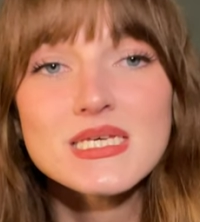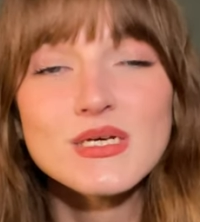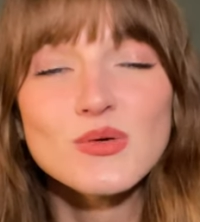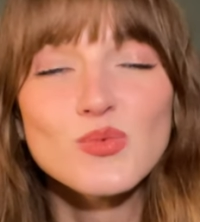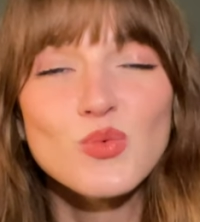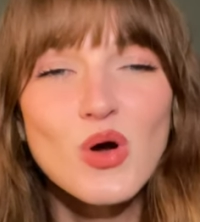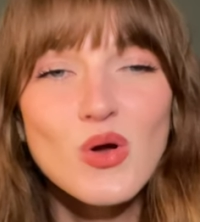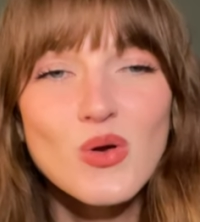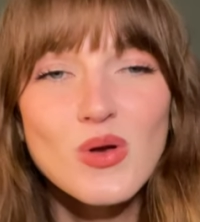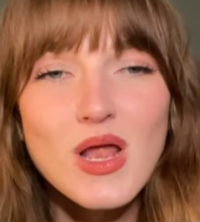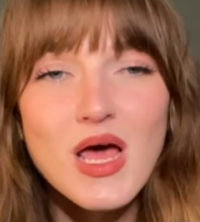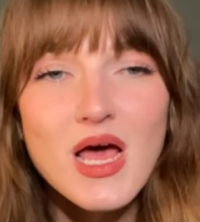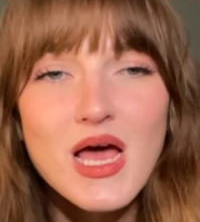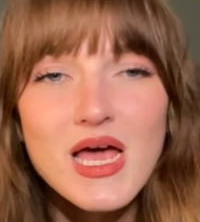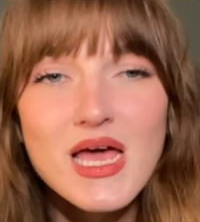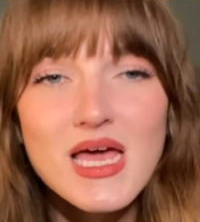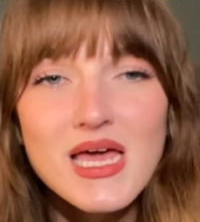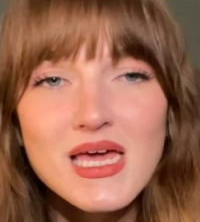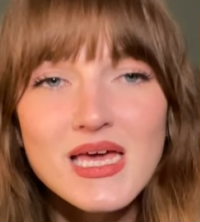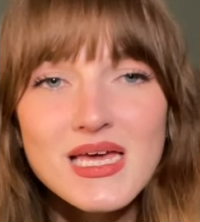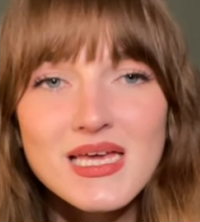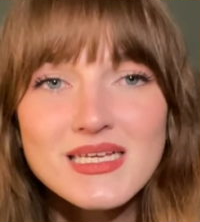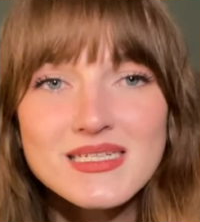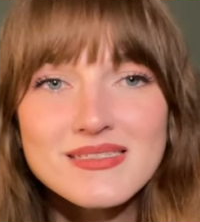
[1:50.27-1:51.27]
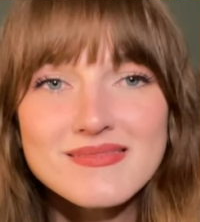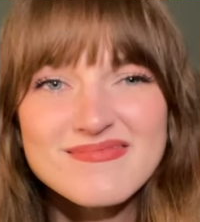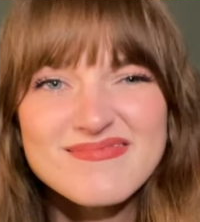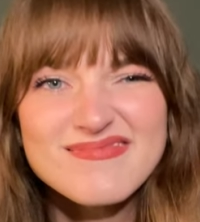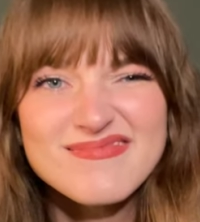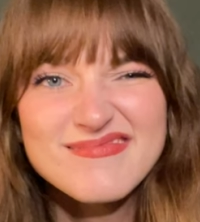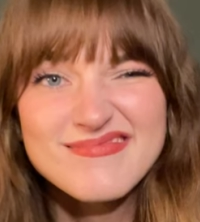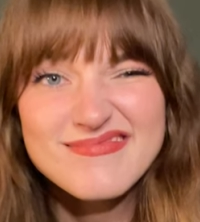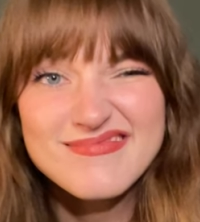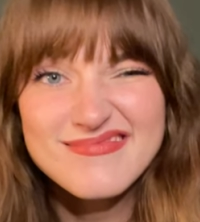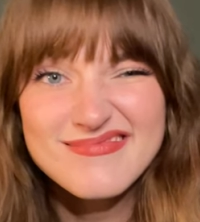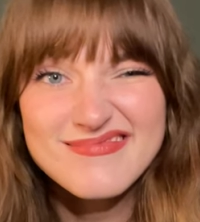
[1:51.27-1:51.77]
Won't lie,
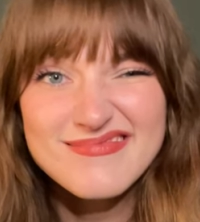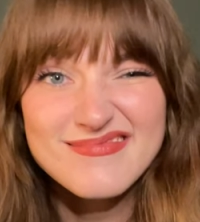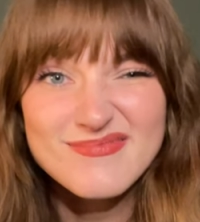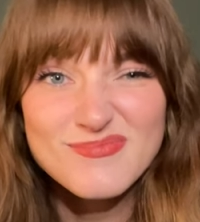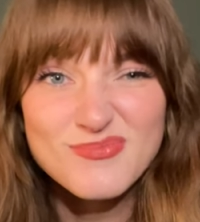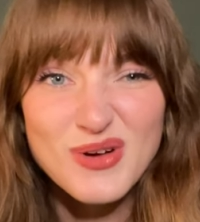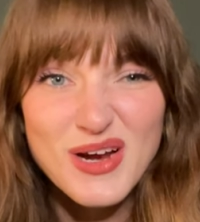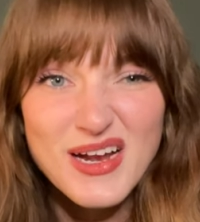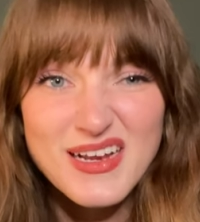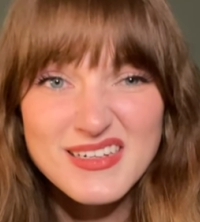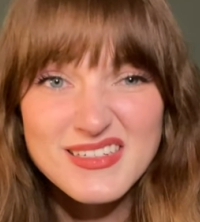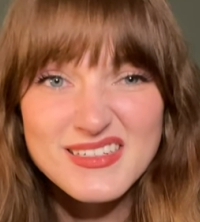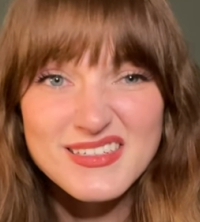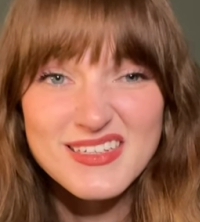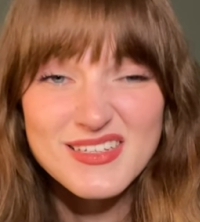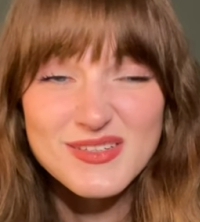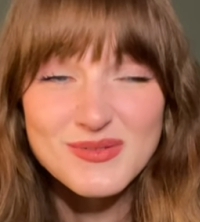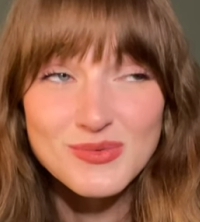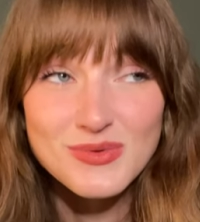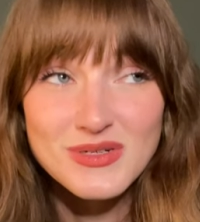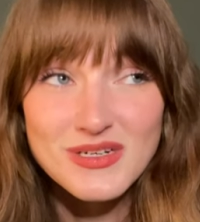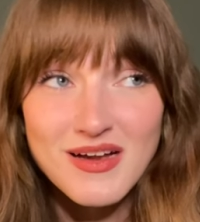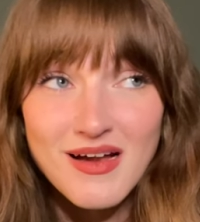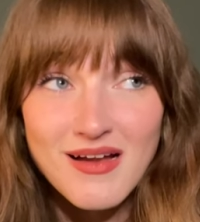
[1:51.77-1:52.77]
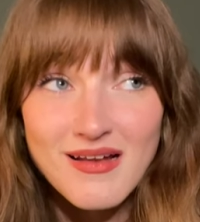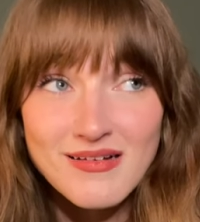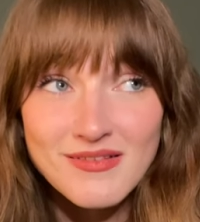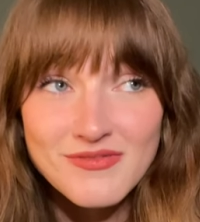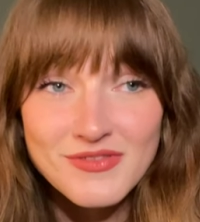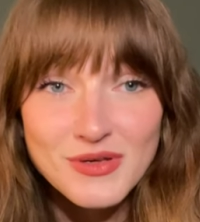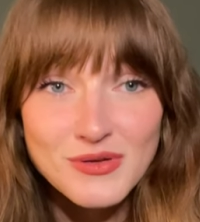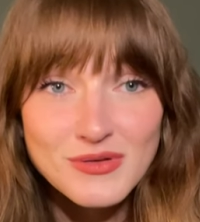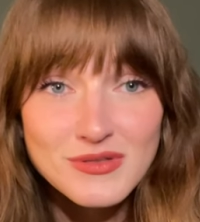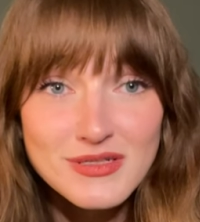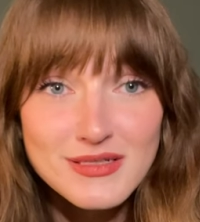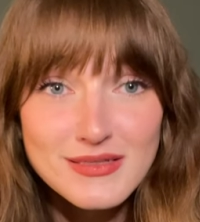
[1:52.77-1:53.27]
practices were kind of
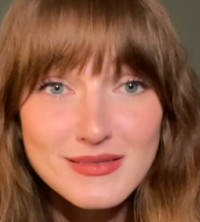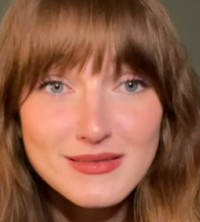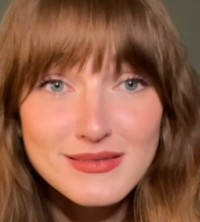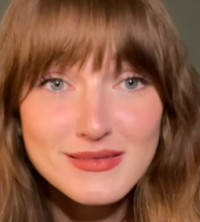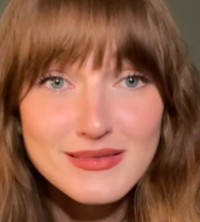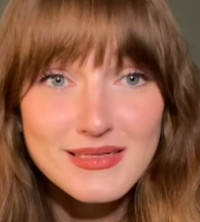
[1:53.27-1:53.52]
useless.